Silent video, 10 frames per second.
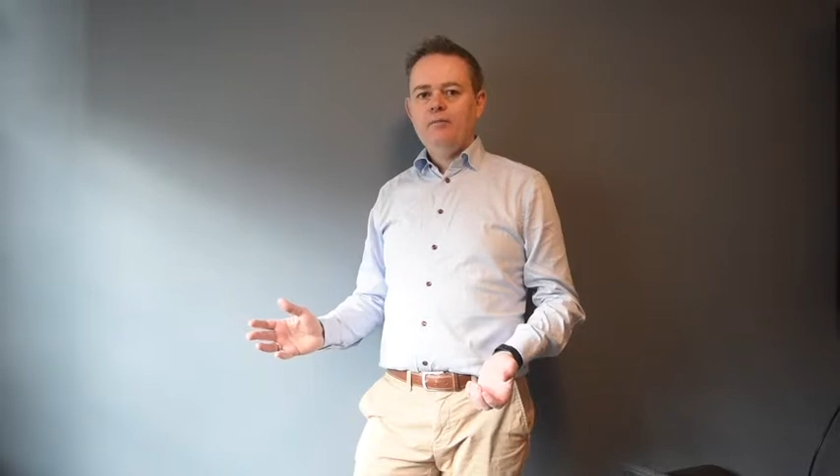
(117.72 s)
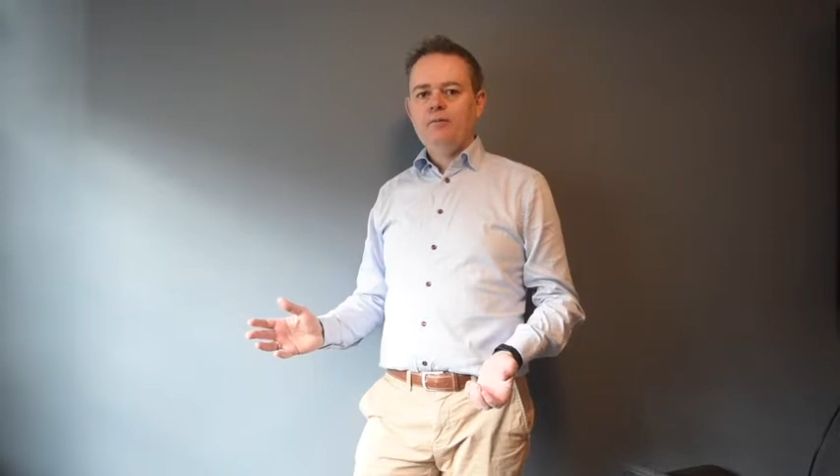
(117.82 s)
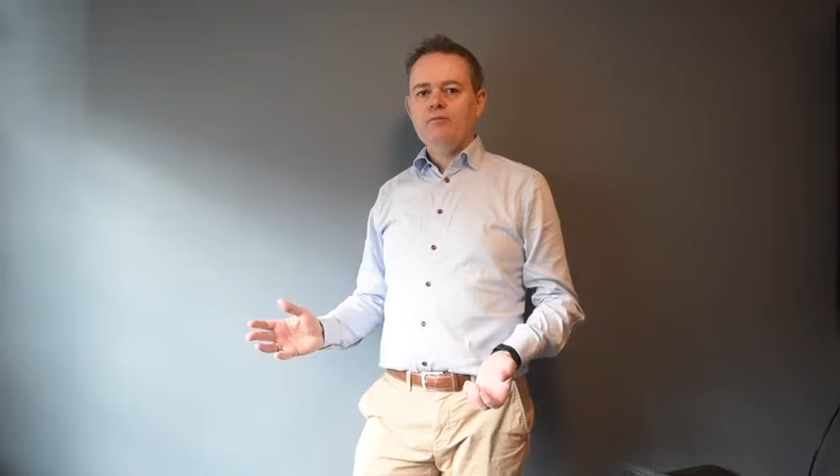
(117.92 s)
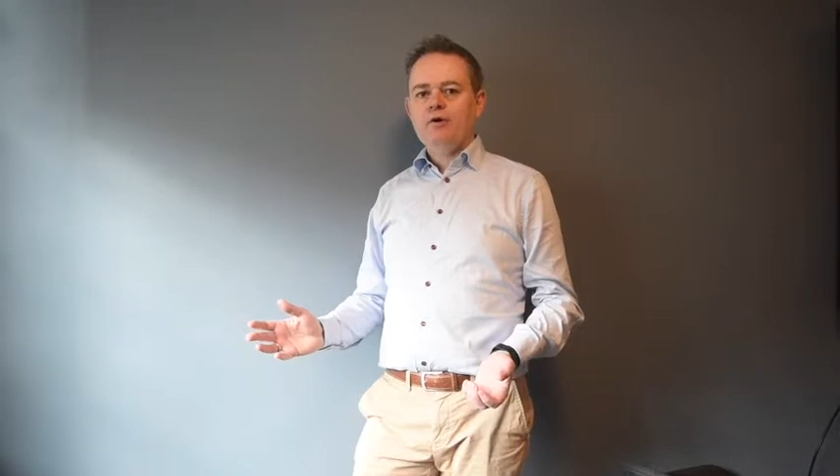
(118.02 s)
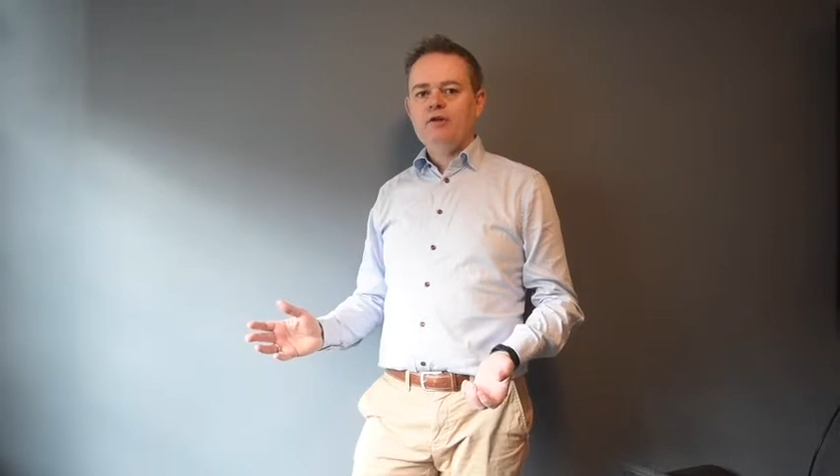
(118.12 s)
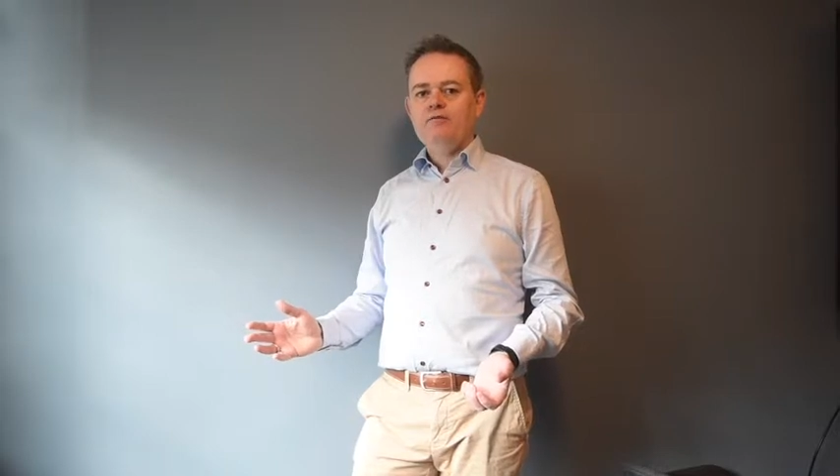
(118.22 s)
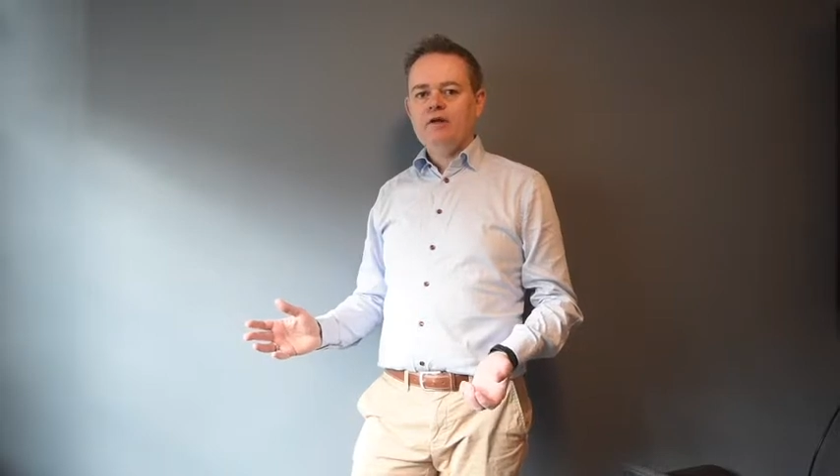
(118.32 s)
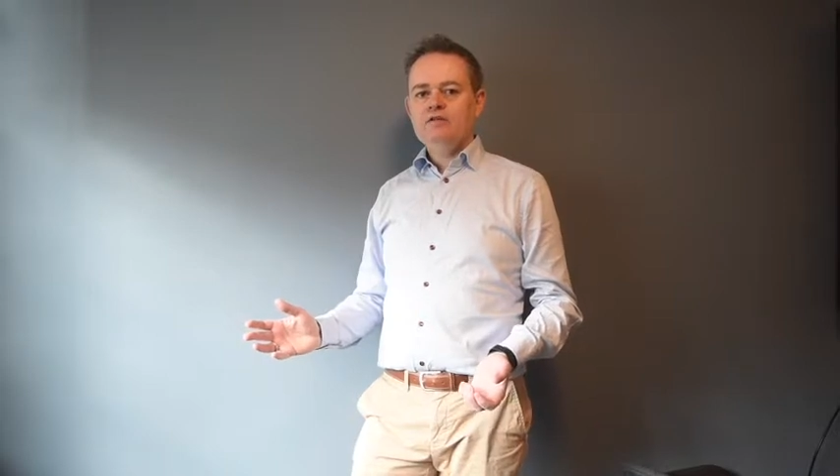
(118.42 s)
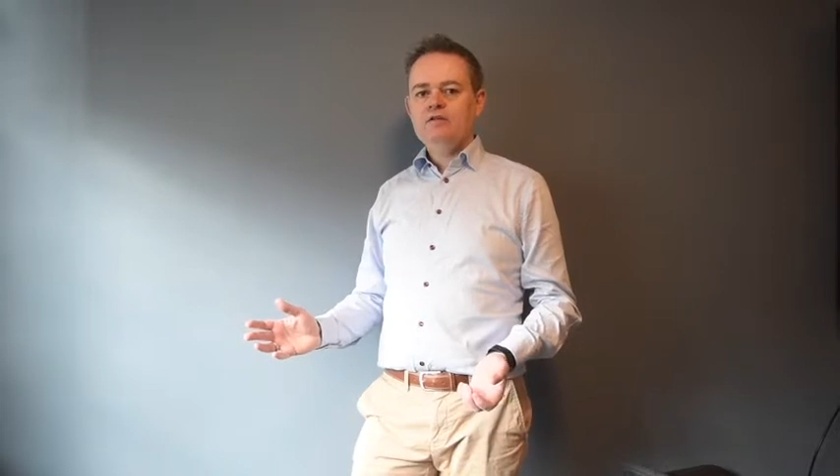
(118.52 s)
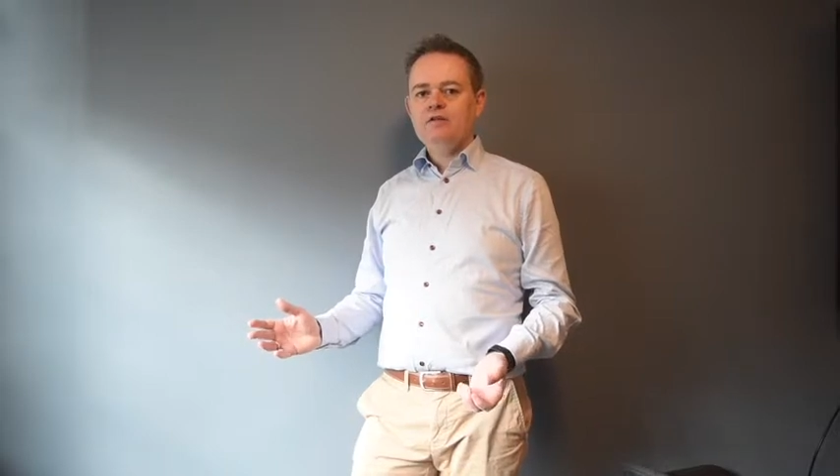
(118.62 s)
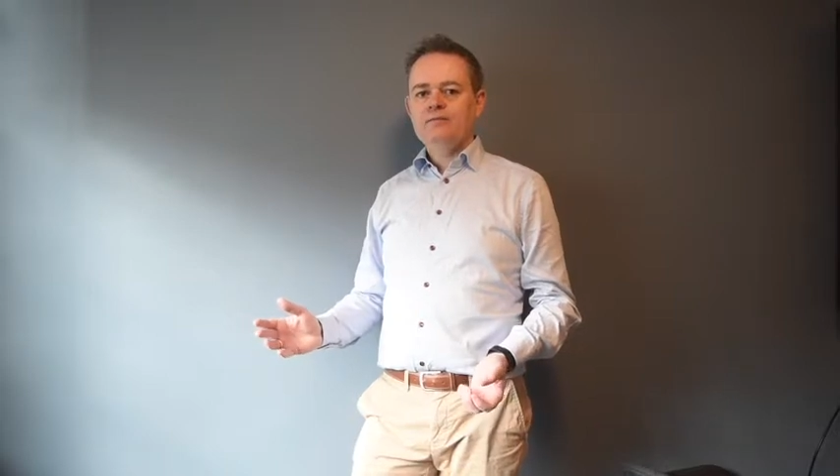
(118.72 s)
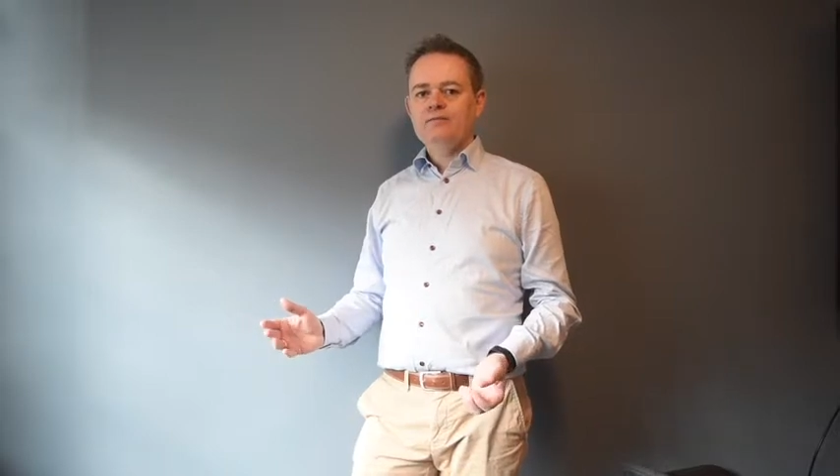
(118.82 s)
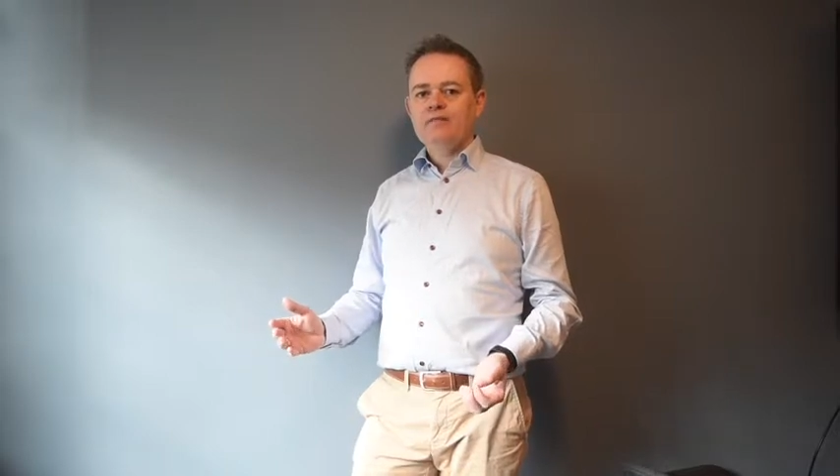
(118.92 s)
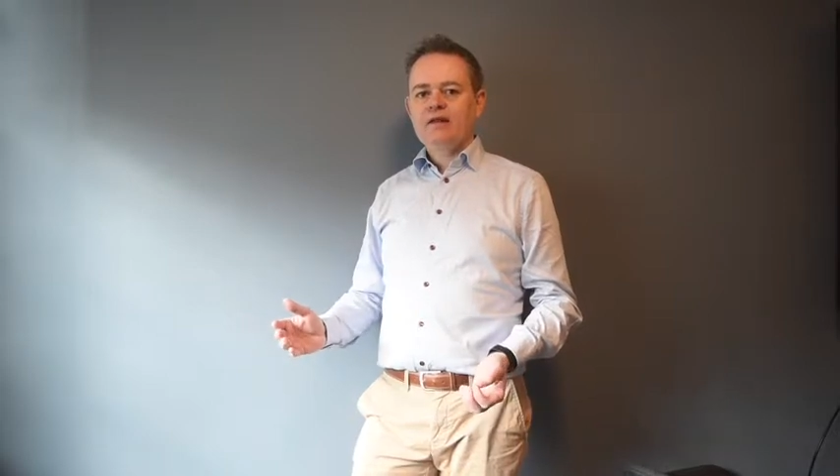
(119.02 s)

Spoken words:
But eventually